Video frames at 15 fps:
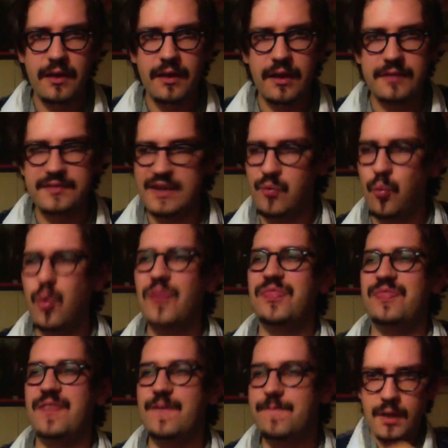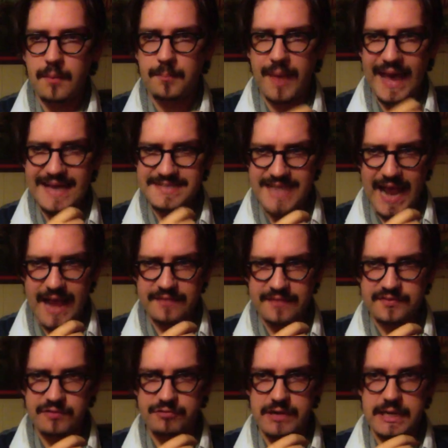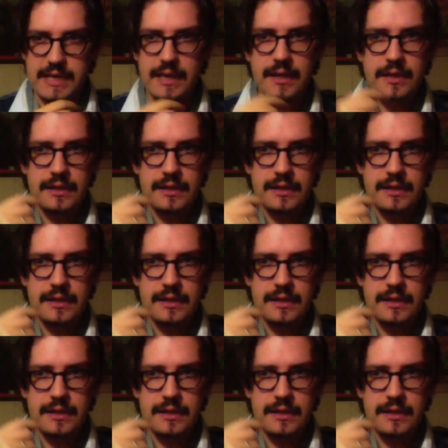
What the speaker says: As in, what the badassery.